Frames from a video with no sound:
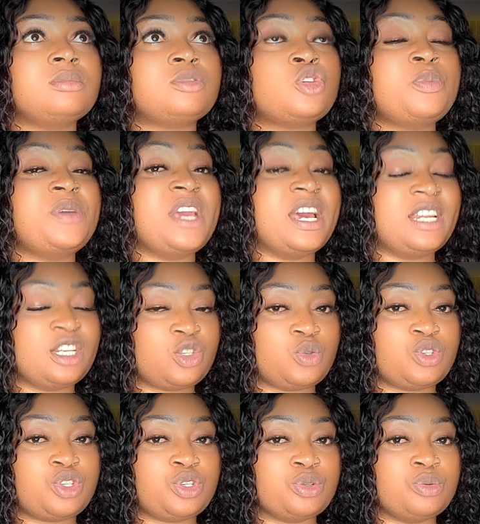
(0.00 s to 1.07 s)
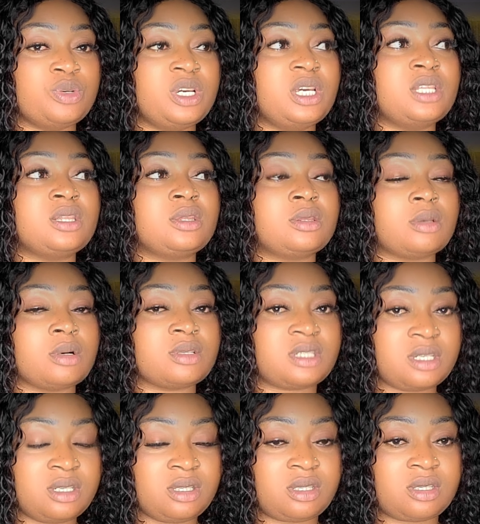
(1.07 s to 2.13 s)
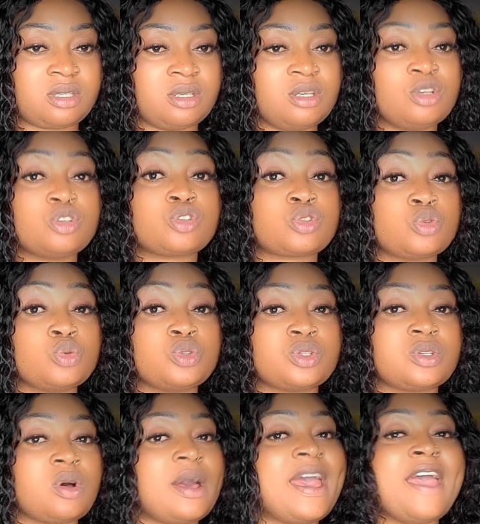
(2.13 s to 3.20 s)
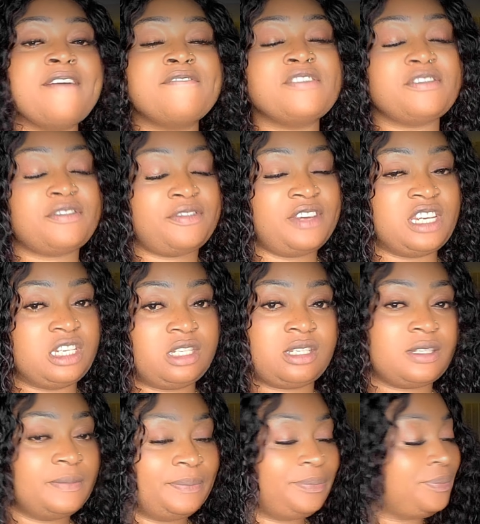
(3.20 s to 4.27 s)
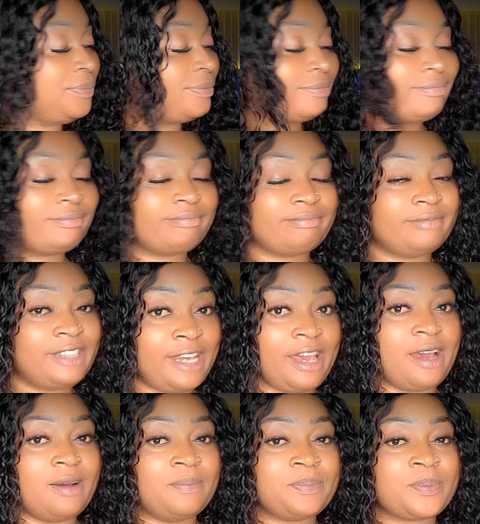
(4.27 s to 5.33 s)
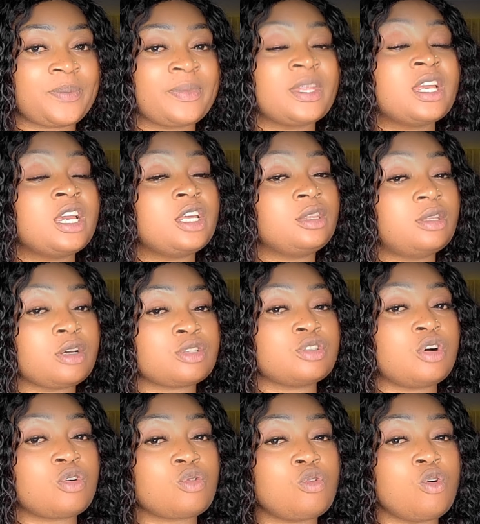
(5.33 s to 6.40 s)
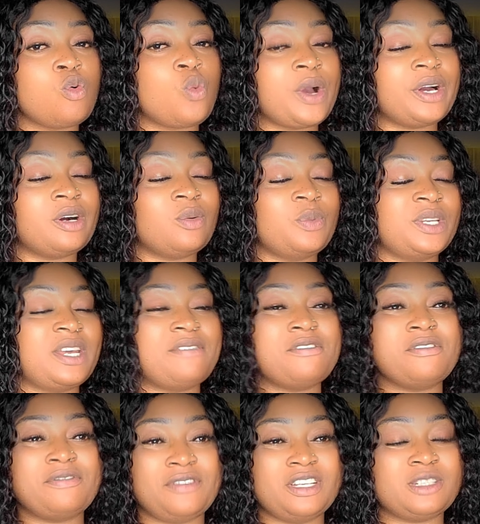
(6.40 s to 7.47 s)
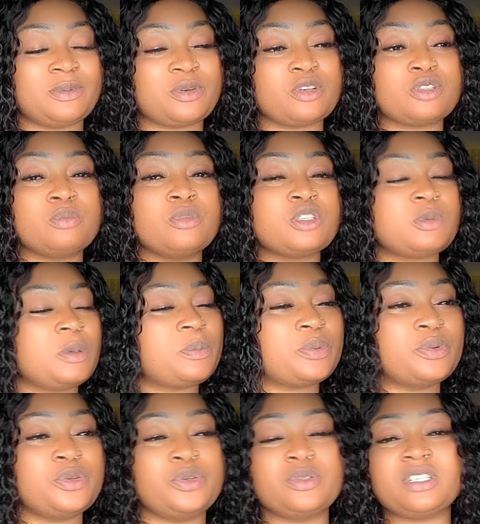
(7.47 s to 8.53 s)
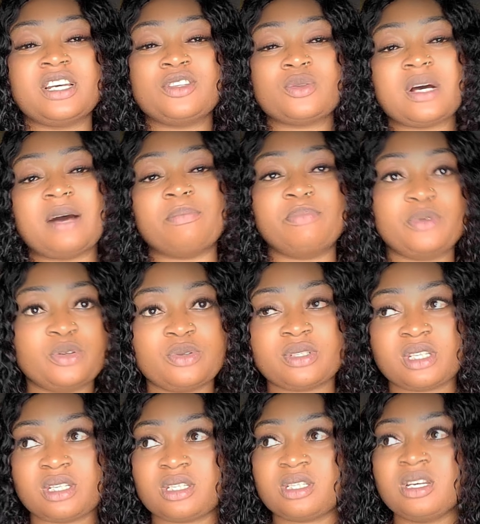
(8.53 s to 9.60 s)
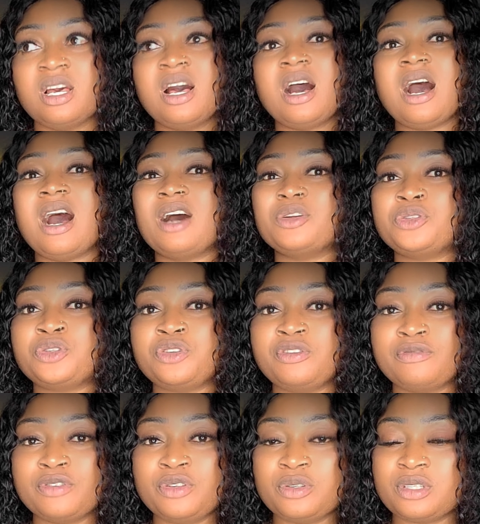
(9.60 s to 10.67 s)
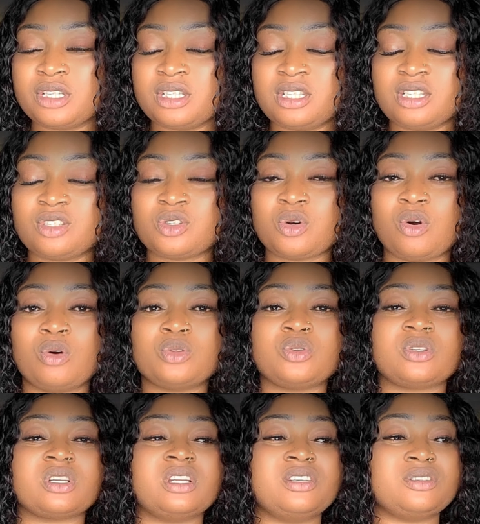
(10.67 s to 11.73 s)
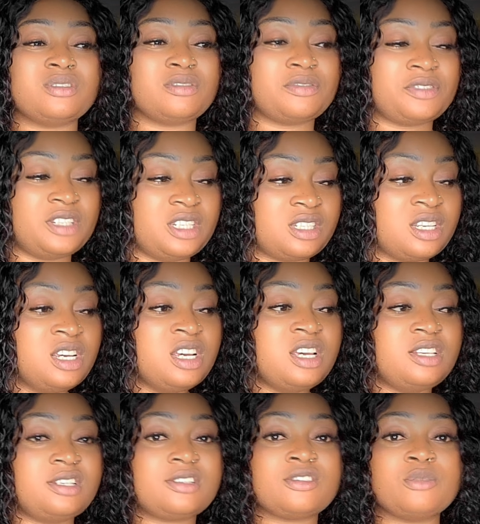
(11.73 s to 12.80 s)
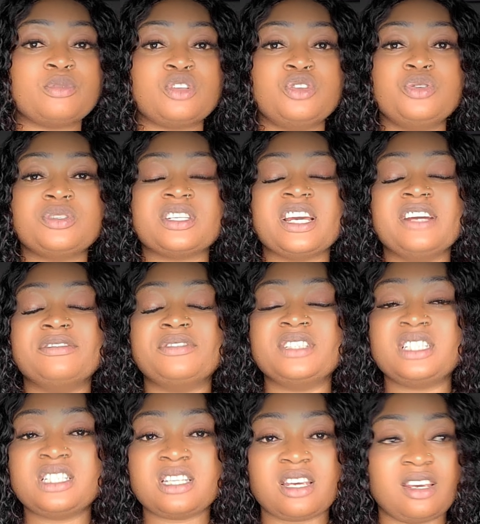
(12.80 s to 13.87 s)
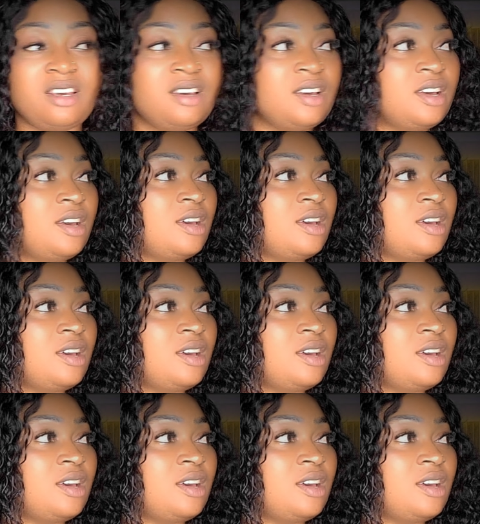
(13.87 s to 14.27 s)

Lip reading: To be honest with you, it doesn't suit every face. Yeah, it does not go well with every face because most people, you tend to abuse it. How do you even use a Dettol to cleanse your face? Is it something you use every day?